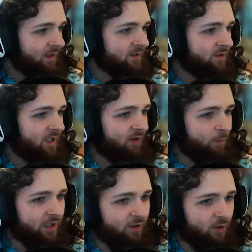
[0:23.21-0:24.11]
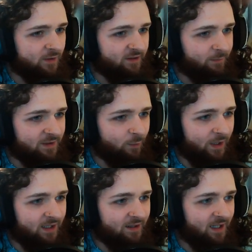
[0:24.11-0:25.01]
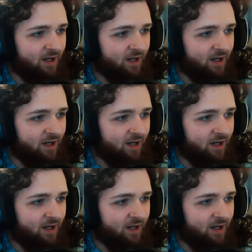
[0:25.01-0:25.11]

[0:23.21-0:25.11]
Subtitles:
So yeah, everybody knows, everybody's been waiting.